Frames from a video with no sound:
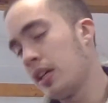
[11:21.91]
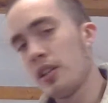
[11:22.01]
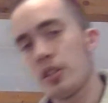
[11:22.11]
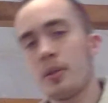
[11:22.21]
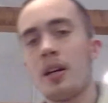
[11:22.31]

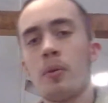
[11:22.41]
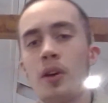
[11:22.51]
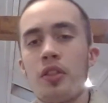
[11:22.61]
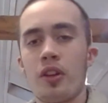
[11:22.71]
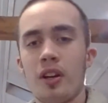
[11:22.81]
so we're at
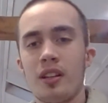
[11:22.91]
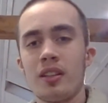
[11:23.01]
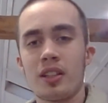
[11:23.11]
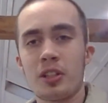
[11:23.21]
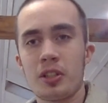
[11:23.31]
130.
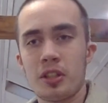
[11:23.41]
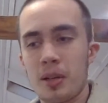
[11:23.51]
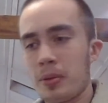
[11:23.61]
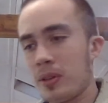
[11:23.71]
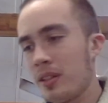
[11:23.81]
Let's just
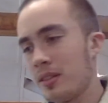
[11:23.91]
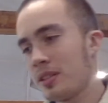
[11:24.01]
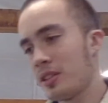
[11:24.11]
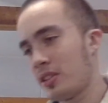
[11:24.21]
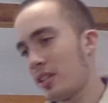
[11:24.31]
double it and
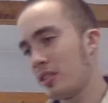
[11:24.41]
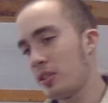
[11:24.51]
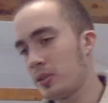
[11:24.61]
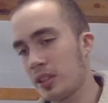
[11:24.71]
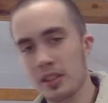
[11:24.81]
just say
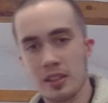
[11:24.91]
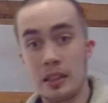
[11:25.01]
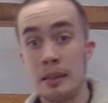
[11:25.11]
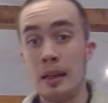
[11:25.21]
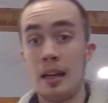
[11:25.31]
260.
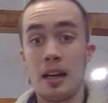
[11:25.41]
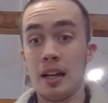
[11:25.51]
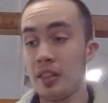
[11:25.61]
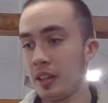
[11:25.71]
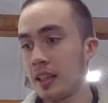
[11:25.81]
I
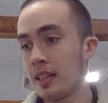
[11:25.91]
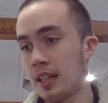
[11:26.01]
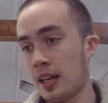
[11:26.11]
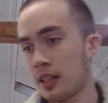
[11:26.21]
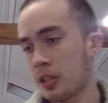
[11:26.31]
think that's
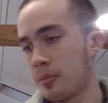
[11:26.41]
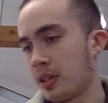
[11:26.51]
actually being